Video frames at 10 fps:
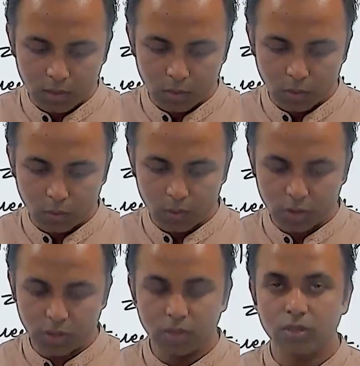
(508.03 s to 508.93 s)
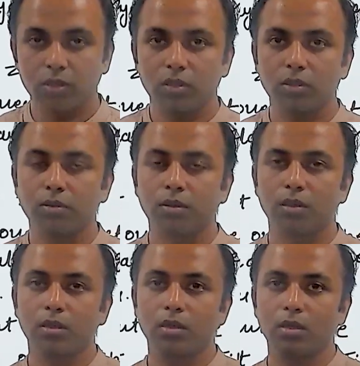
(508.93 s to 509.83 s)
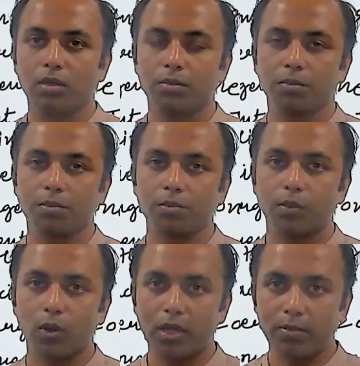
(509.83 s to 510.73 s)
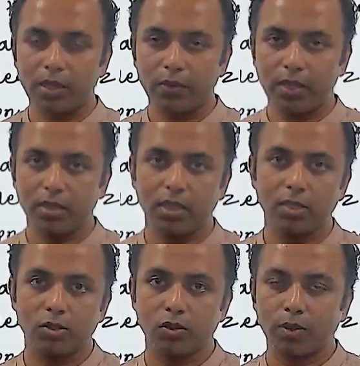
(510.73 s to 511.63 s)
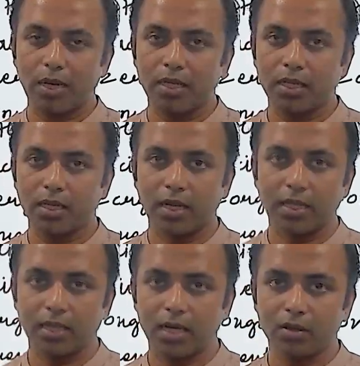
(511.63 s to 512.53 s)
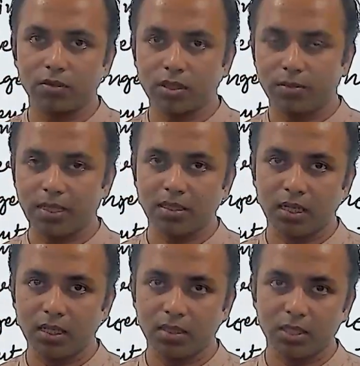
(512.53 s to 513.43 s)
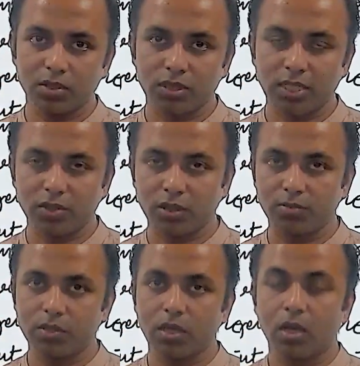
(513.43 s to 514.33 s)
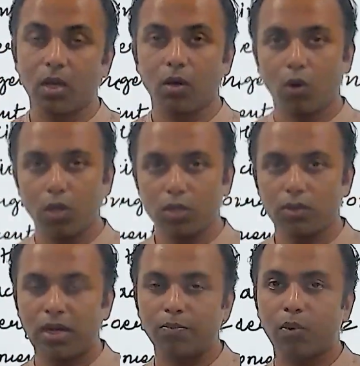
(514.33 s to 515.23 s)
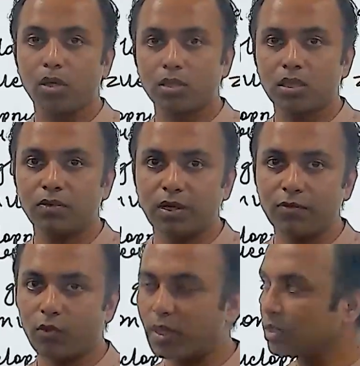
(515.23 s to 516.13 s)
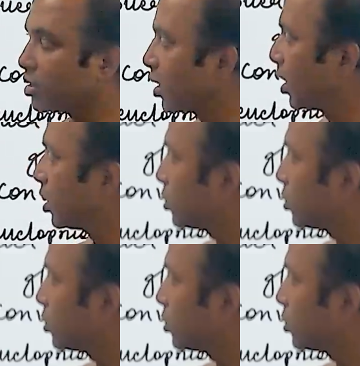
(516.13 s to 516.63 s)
which is blowing between the Somalia and that of this masculine, these jet streams also have positive influence. So